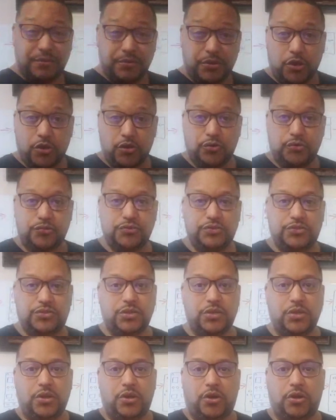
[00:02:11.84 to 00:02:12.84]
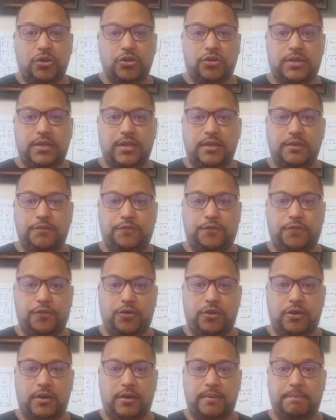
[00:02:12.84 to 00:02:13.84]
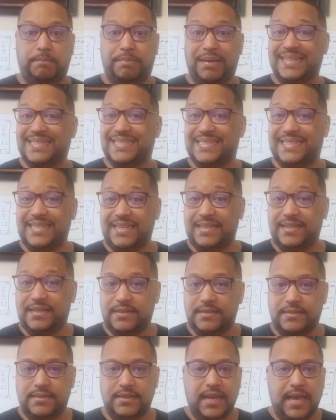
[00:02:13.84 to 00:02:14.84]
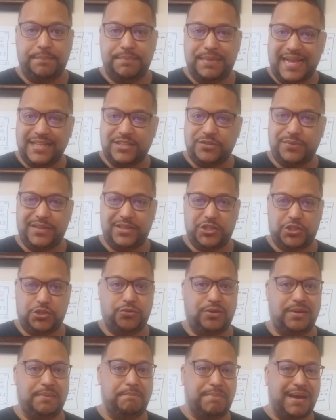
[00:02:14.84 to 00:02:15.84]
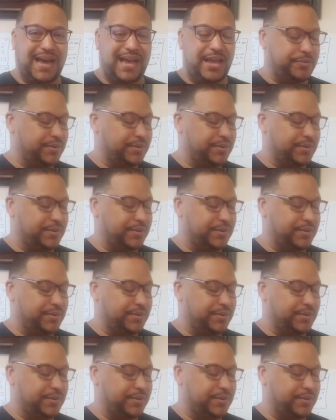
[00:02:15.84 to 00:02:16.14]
codes or looking for best deals. That's when they're showing buyer